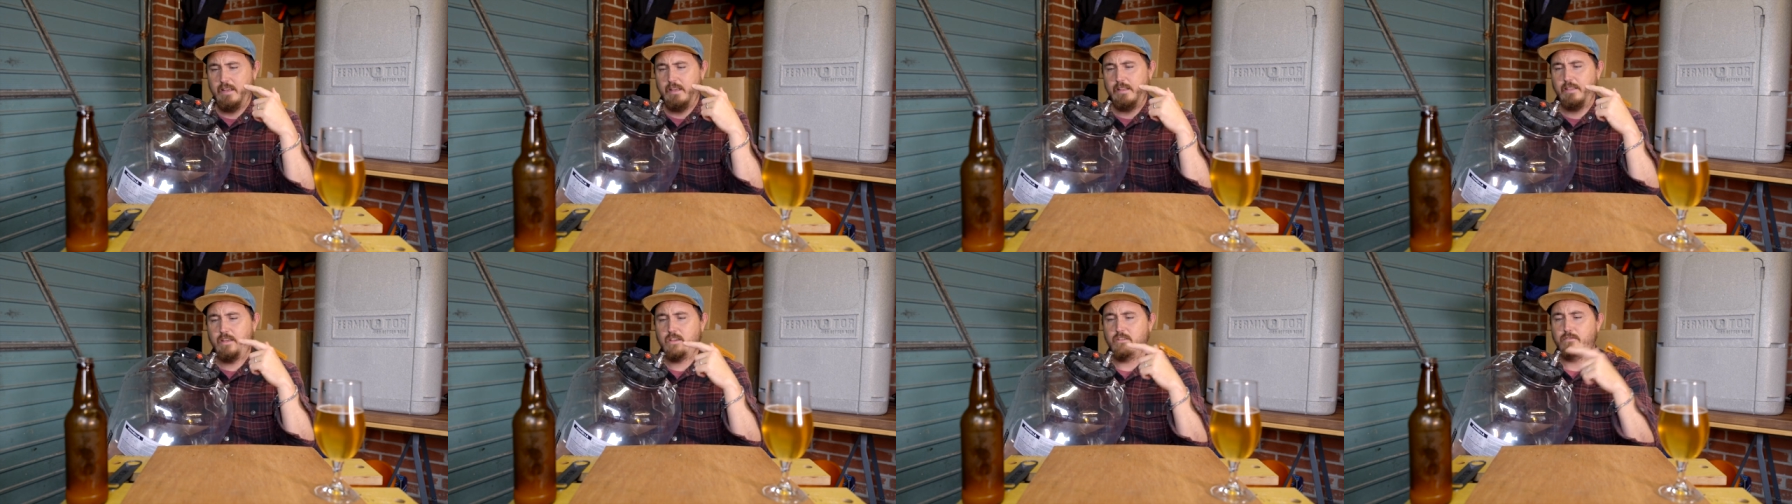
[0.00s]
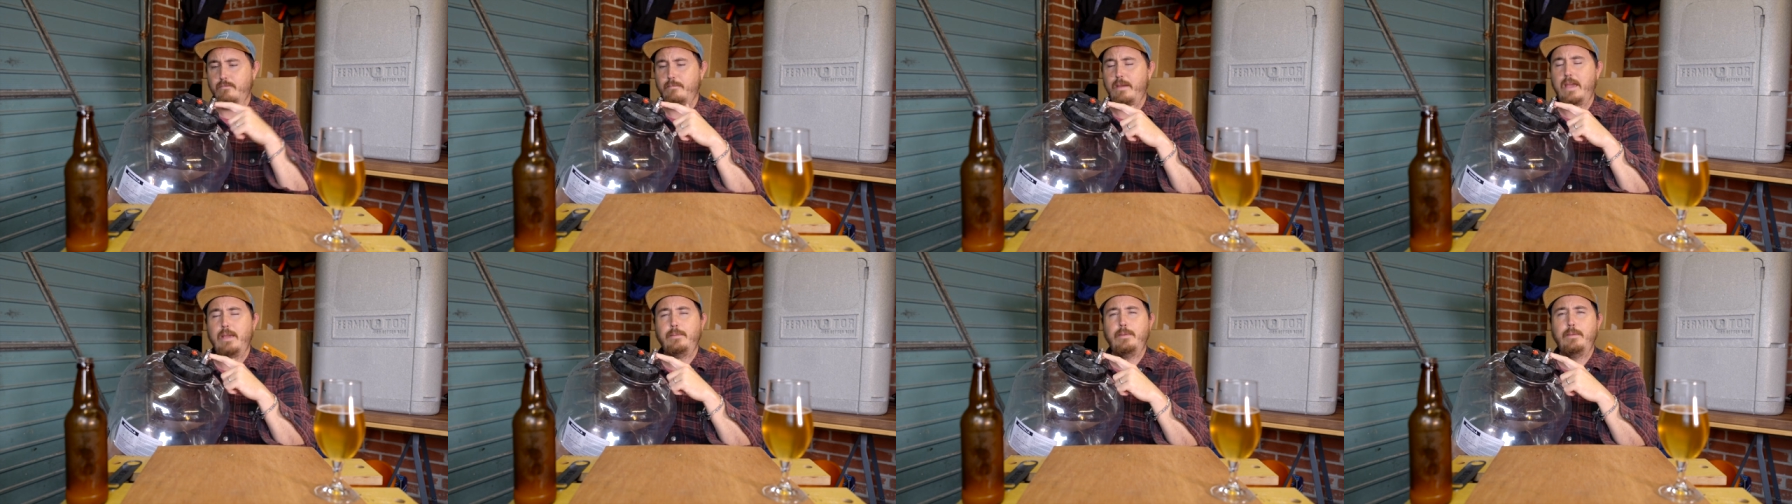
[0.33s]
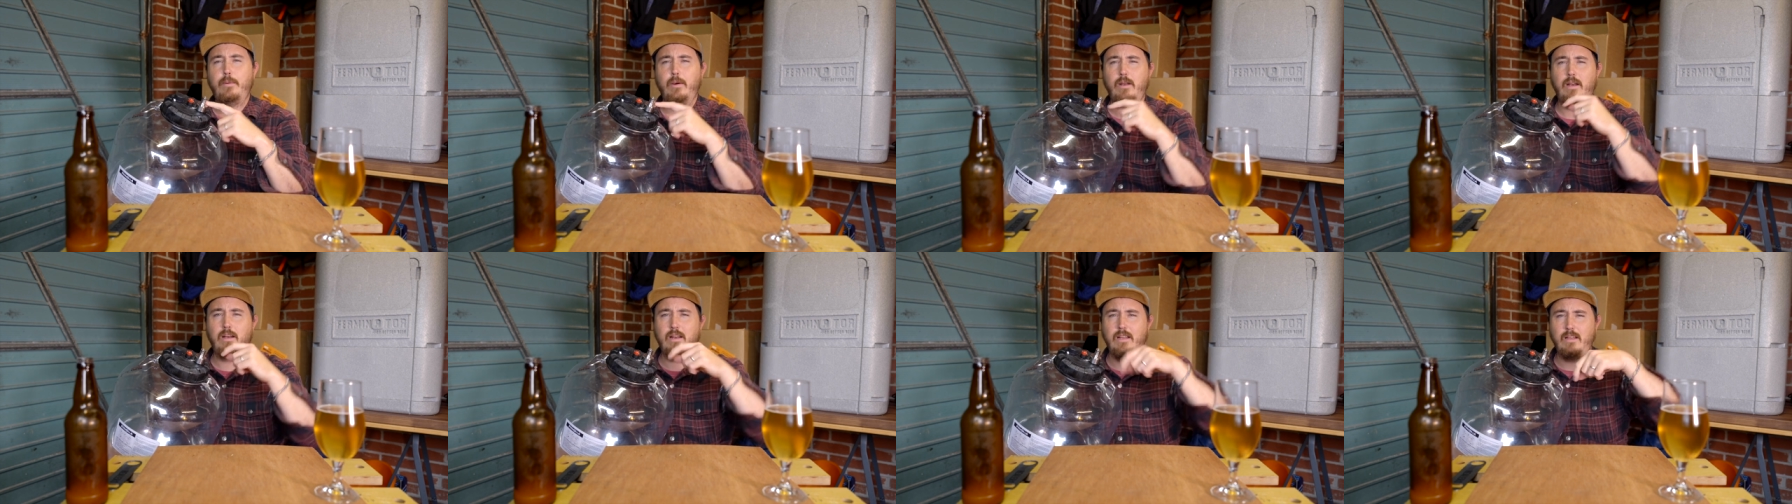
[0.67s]
that you've maybe
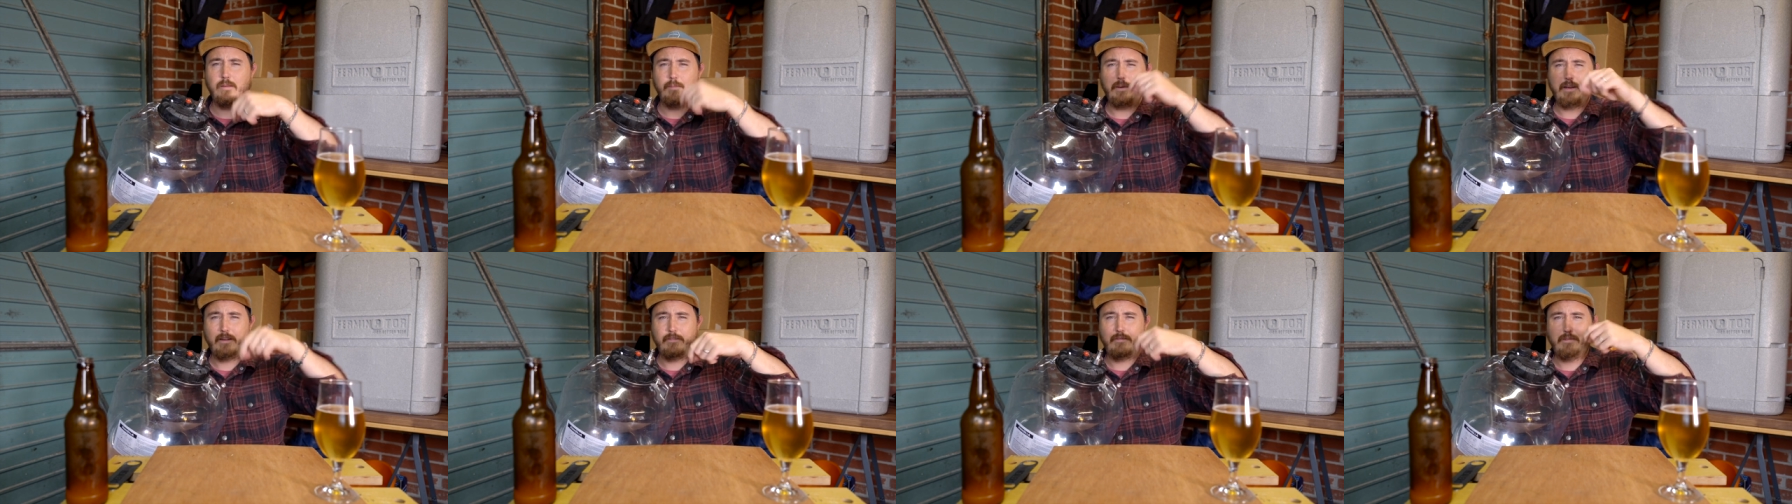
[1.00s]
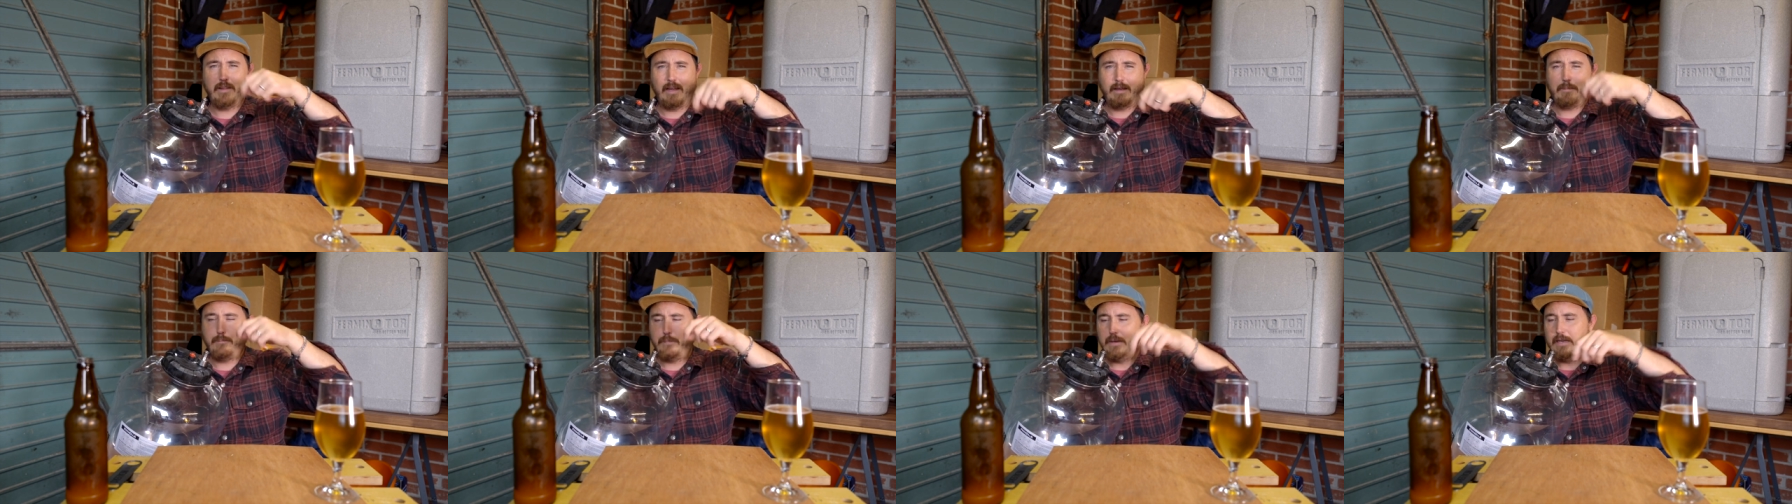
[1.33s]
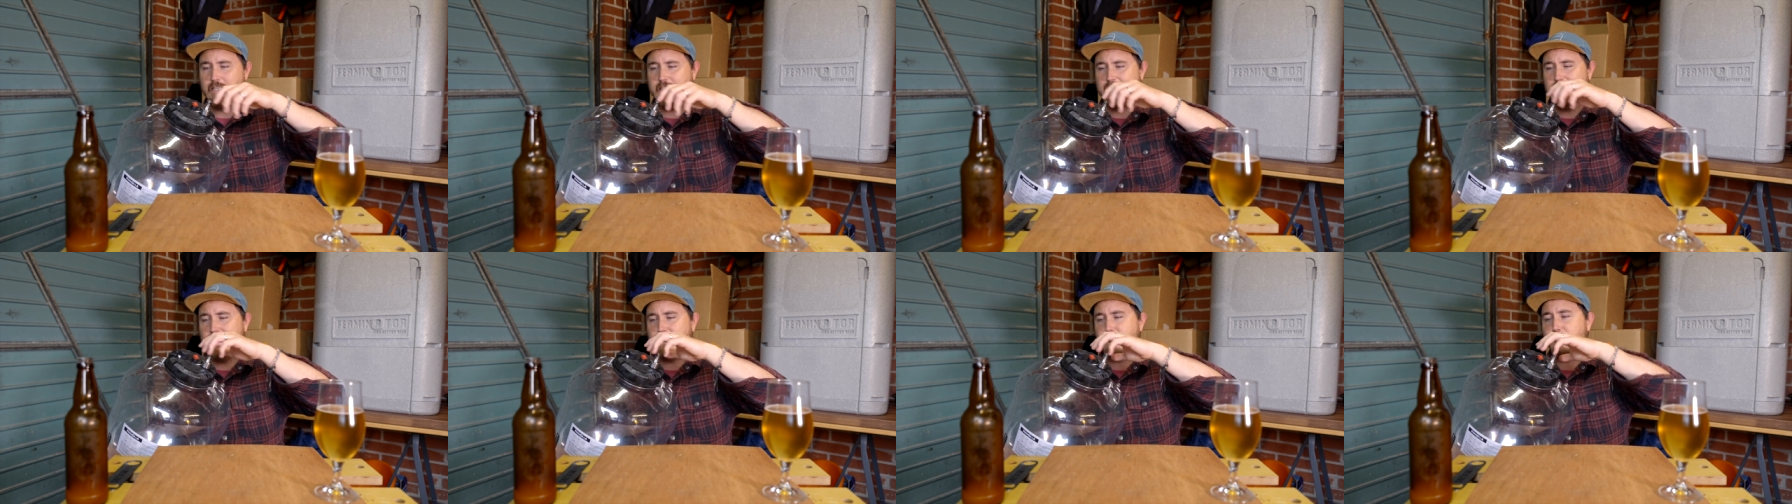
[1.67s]
put a little bit of like
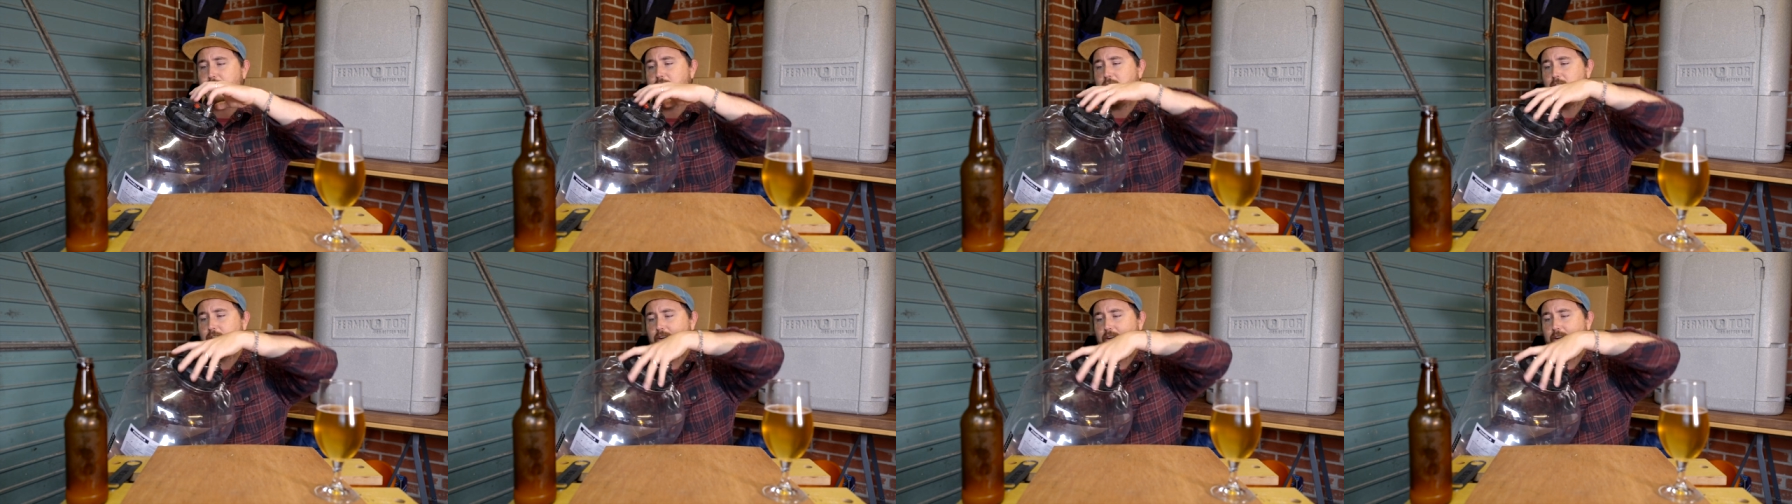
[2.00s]
PTFE